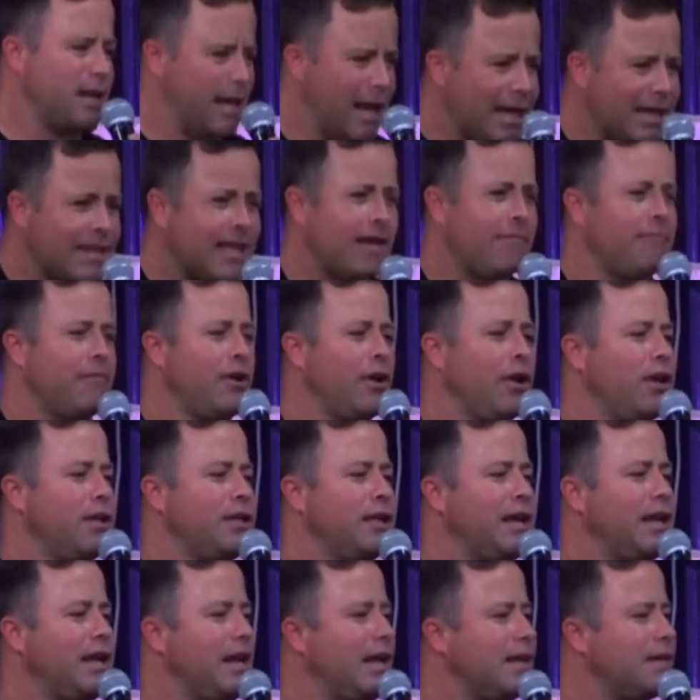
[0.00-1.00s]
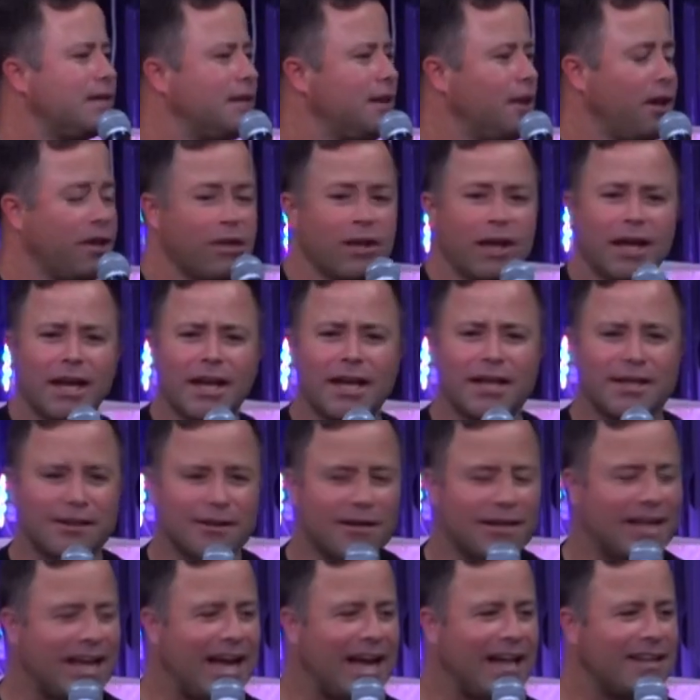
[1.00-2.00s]
Let them learn their lesson. Are you going to
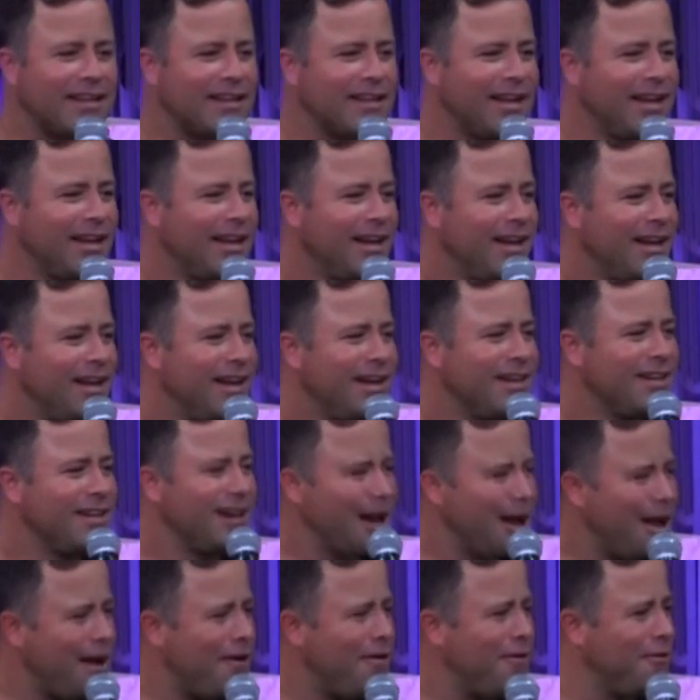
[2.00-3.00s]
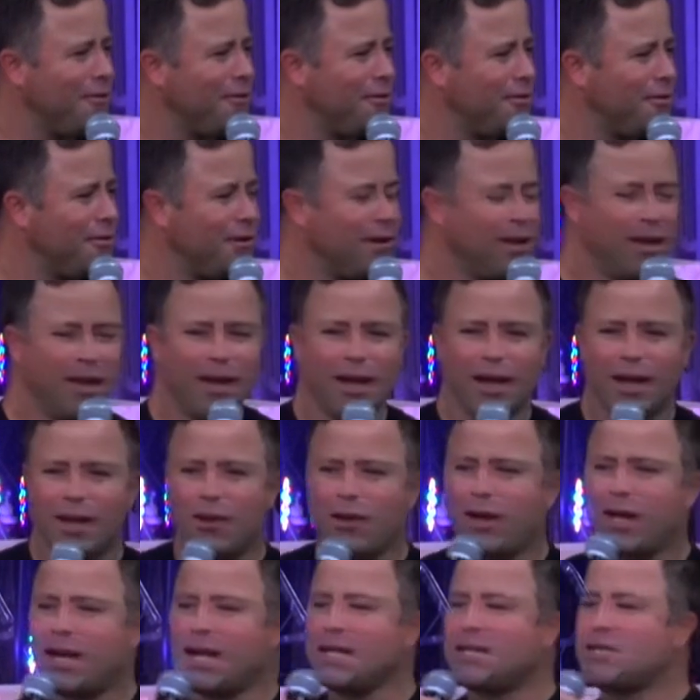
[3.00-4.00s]
do that? No.
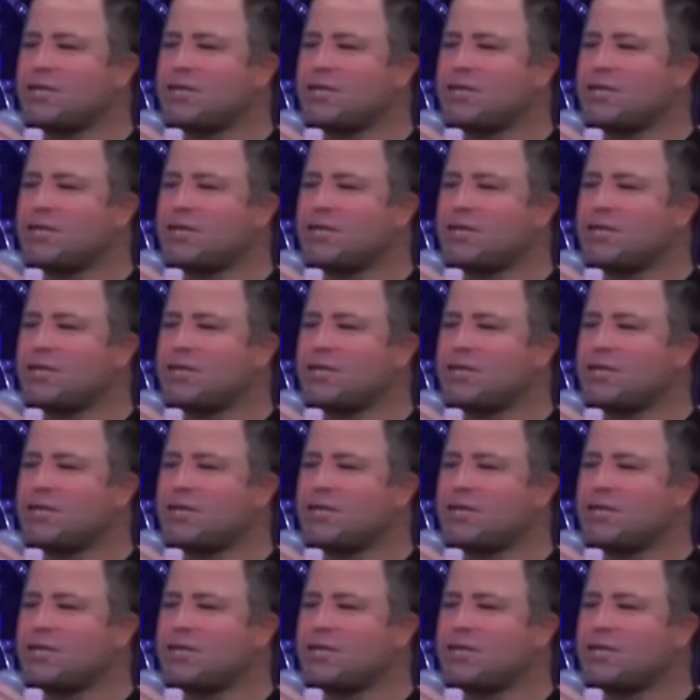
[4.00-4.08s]
You're going